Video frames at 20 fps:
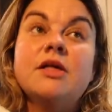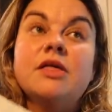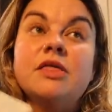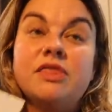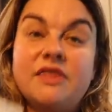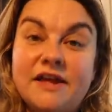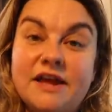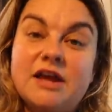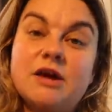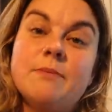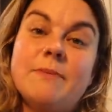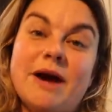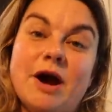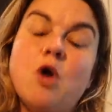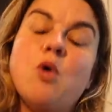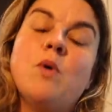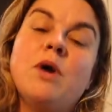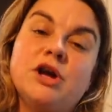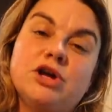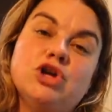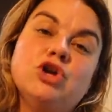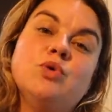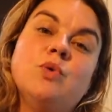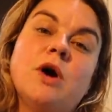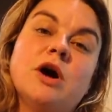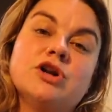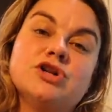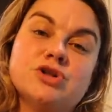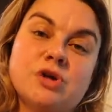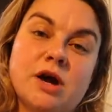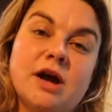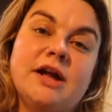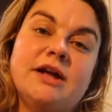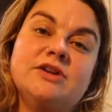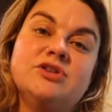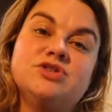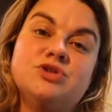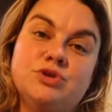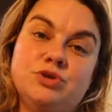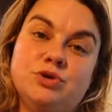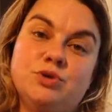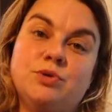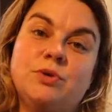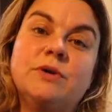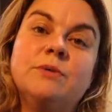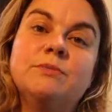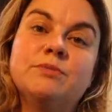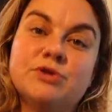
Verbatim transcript: think about what you are trying to